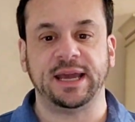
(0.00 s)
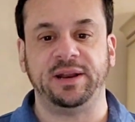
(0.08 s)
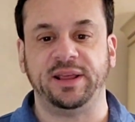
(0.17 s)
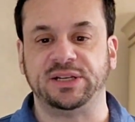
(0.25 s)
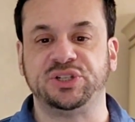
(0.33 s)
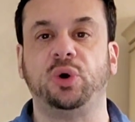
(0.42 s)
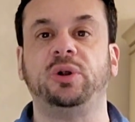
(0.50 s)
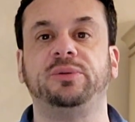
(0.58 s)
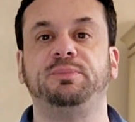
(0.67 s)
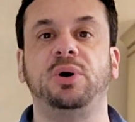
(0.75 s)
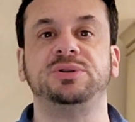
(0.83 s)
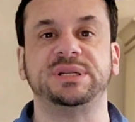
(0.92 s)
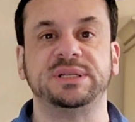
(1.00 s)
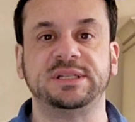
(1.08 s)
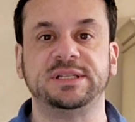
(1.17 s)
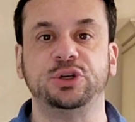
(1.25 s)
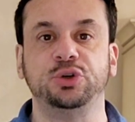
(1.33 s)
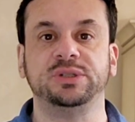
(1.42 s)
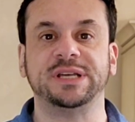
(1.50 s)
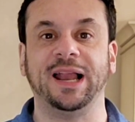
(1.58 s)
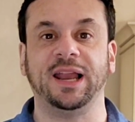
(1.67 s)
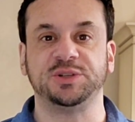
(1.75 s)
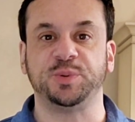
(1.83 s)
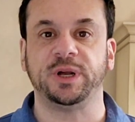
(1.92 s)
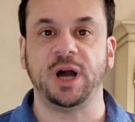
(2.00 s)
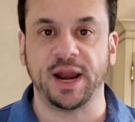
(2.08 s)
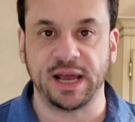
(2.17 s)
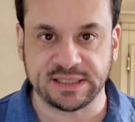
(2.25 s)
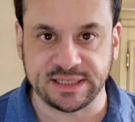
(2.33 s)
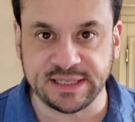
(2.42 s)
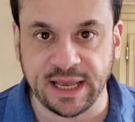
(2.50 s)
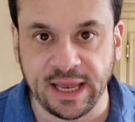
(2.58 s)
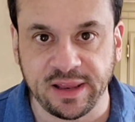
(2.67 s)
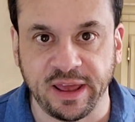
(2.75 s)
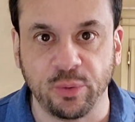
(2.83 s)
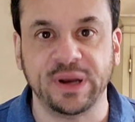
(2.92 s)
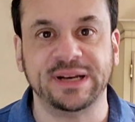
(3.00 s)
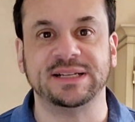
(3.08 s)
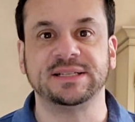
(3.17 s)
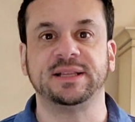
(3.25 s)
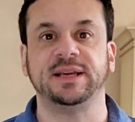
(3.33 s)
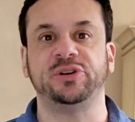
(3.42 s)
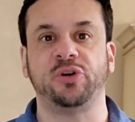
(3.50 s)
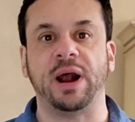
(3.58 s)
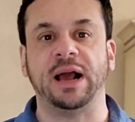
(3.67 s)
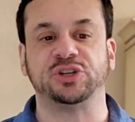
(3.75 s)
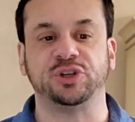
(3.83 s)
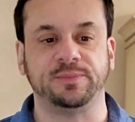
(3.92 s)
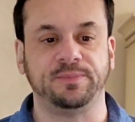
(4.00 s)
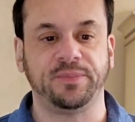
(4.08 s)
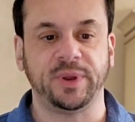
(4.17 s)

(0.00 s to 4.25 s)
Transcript: and they told Moses, you tell us what God has to say, and they witnessed the interaction.